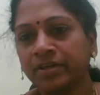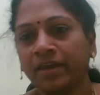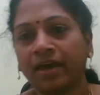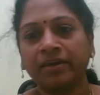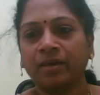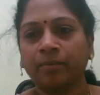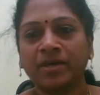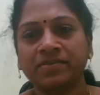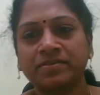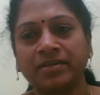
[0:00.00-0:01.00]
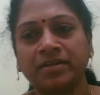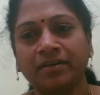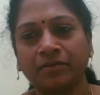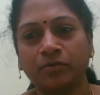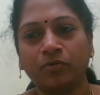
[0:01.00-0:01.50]
carrying
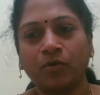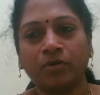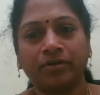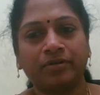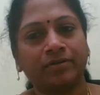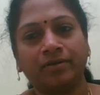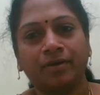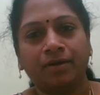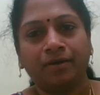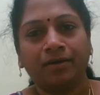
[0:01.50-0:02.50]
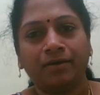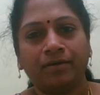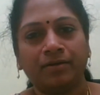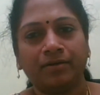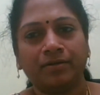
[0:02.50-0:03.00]
capacity not
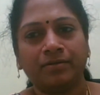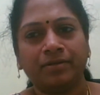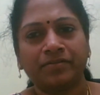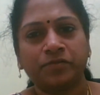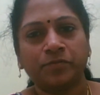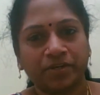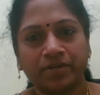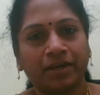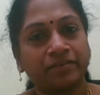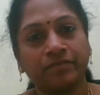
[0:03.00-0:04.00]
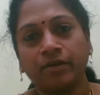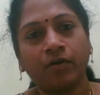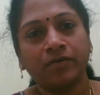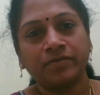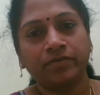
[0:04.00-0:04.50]
that is
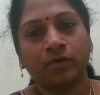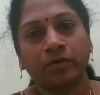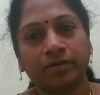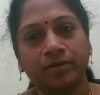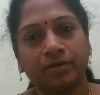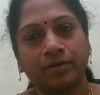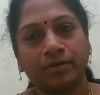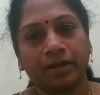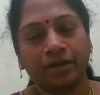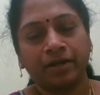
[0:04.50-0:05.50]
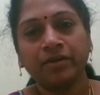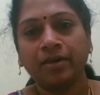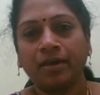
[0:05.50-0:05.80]
extra is not correct.